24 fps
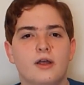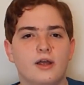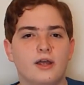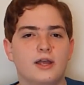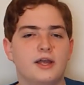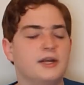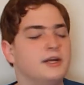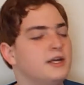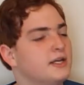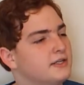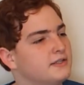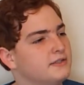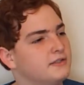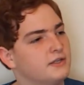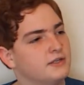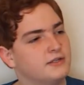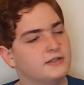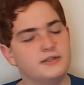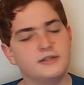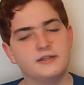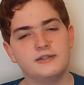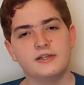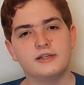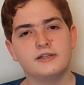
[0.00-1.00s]
It is
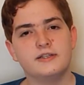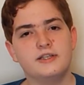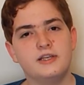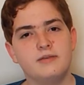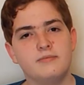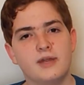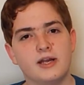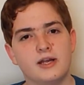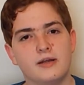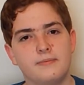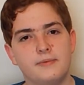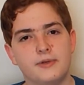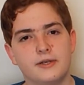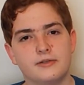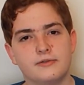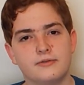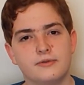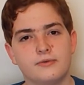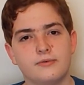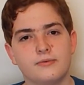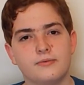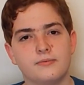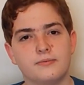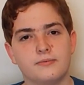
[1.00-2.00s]
just a 16
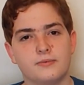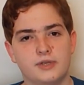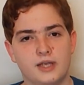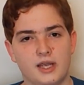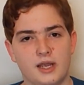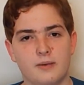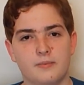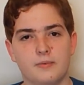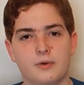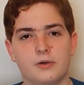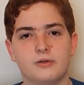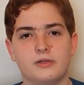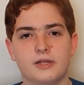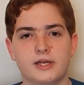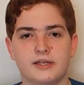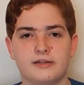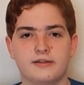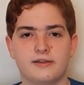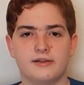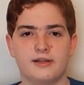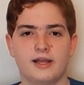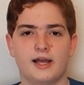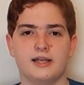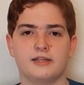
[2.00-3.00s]
megapixel camera like
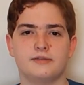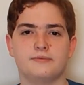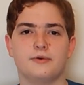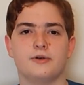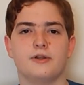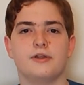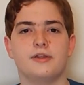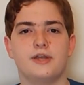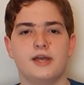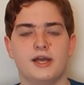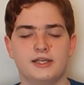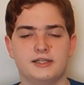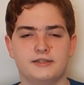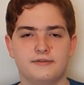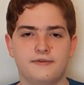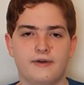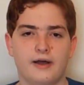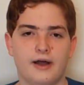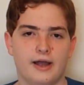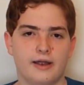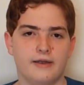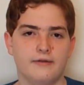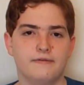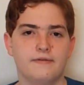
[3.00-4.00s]
the last one on the
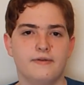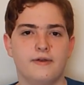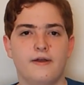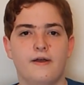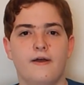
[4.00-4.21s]
S5,